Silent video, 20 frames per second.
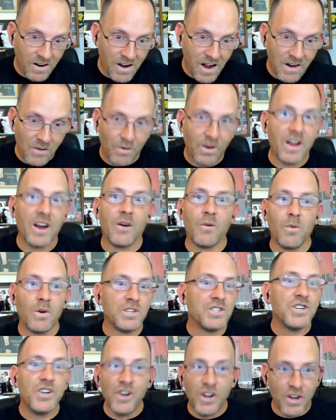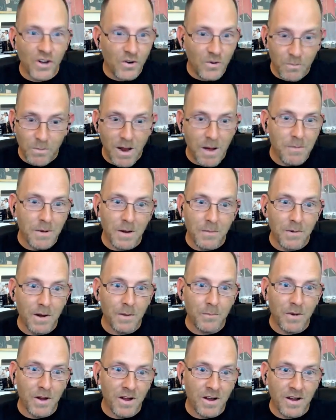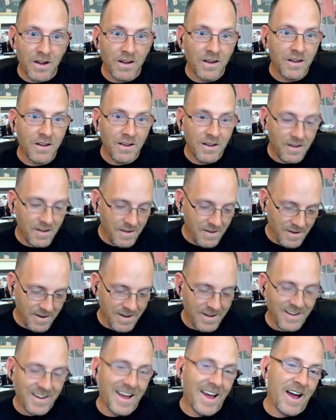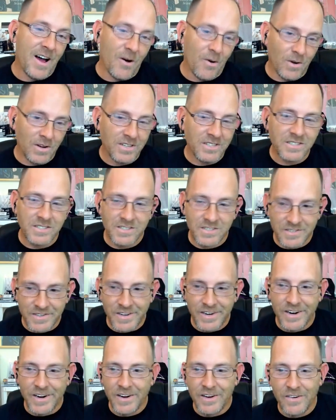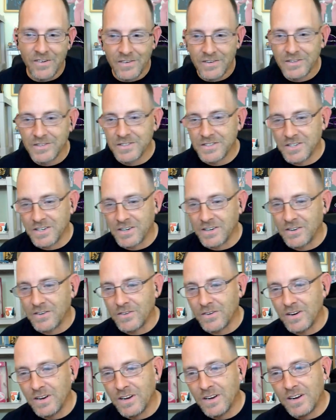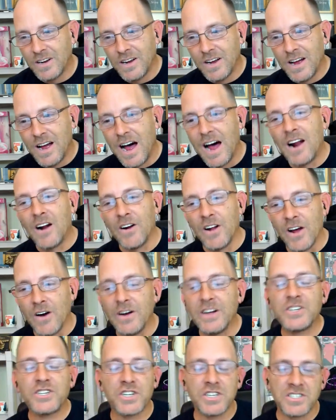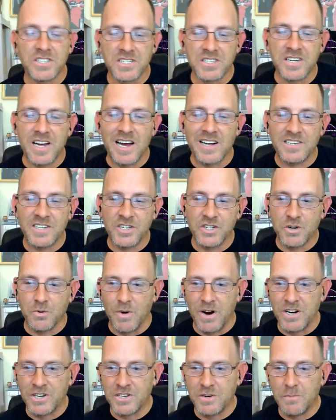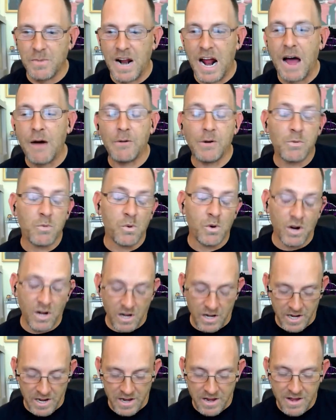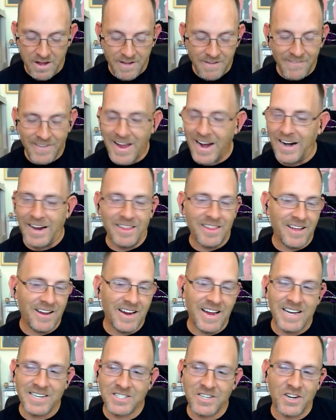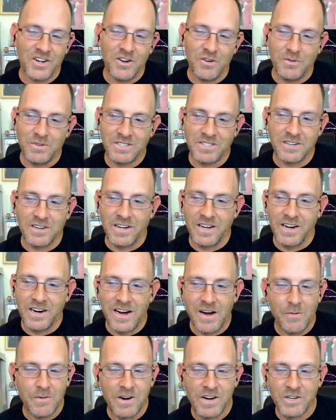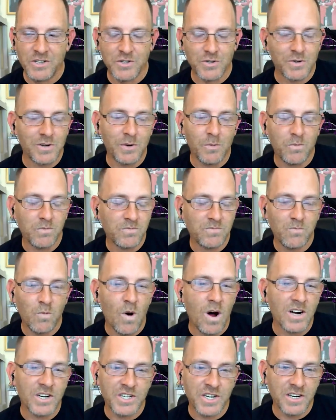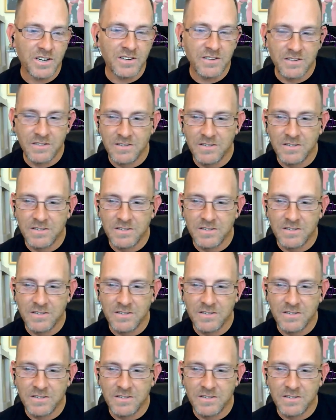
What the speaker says: I don't care what you do, blah, blah, blah, blah. And now it's, so I don't know. It's just a sad situation, but I would really, anything that has to do with Selena, I would enjoy watching.